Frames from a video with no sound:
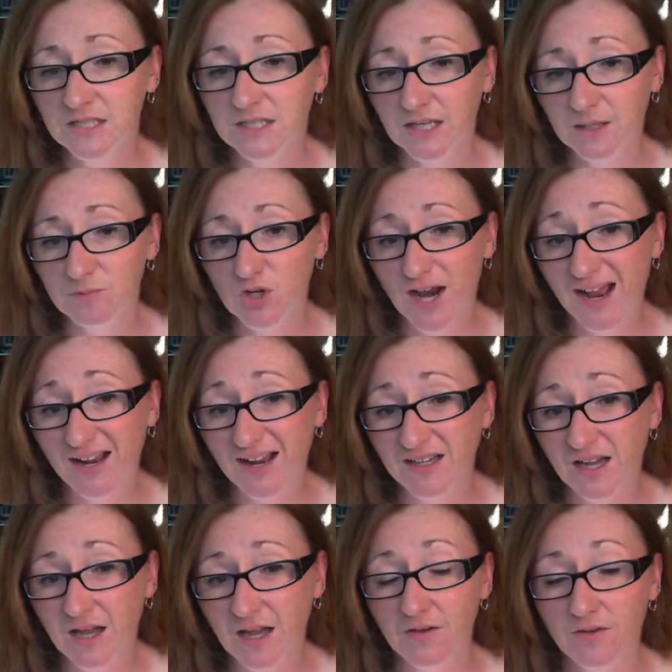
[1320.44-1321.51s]
keep track
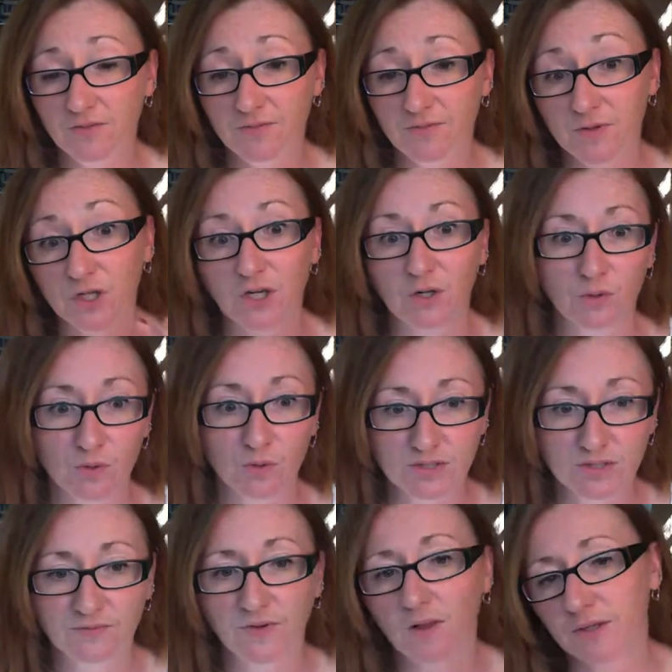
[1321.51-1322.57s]
of, who's
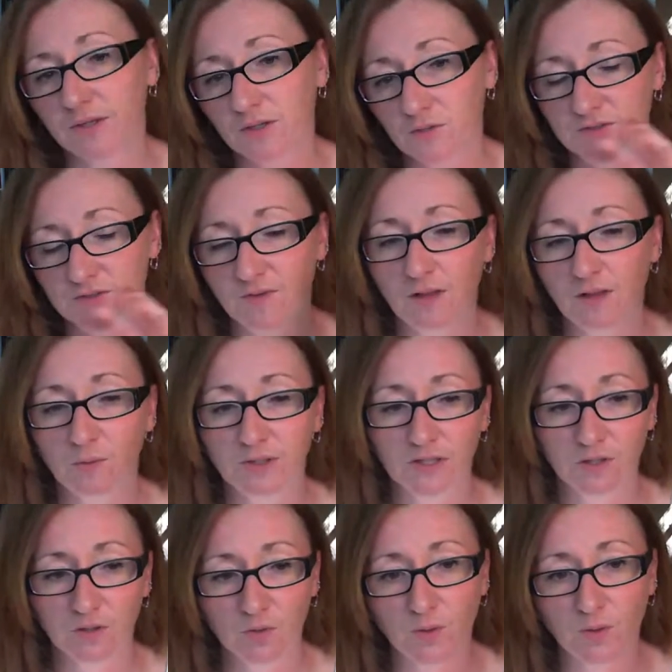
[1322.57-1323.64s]
unfollowing, who's following
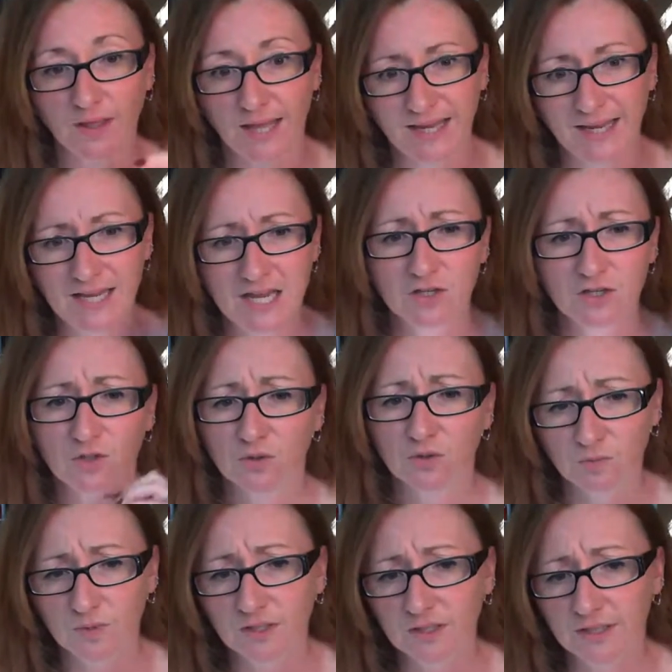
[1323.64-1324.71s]
you. And like, you
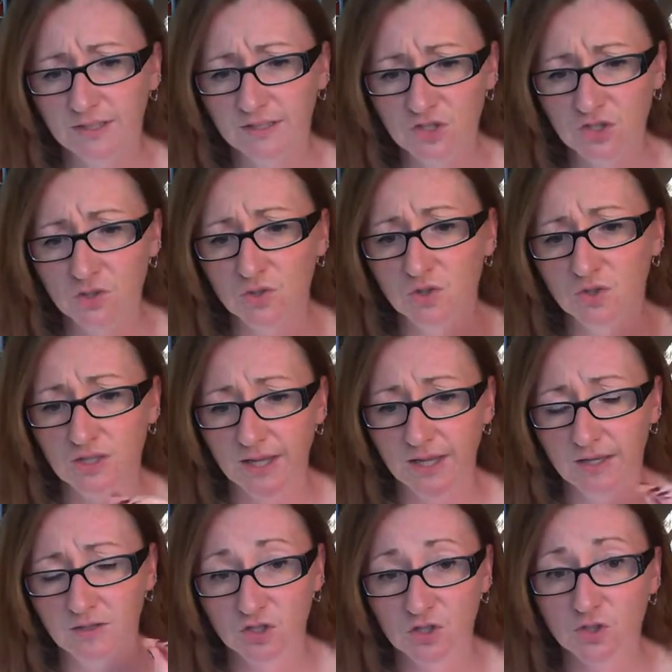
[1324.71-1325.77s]
can really search
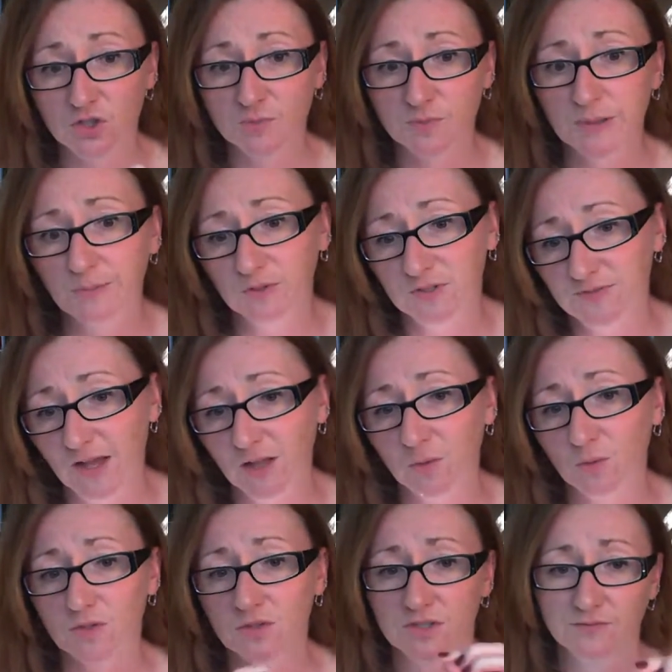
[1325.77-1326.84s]
people's
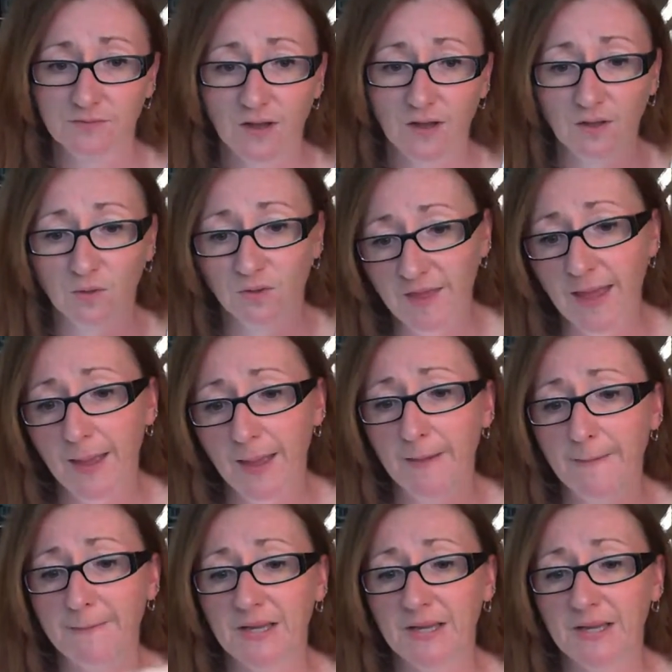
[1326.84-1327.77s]
followers and follow them.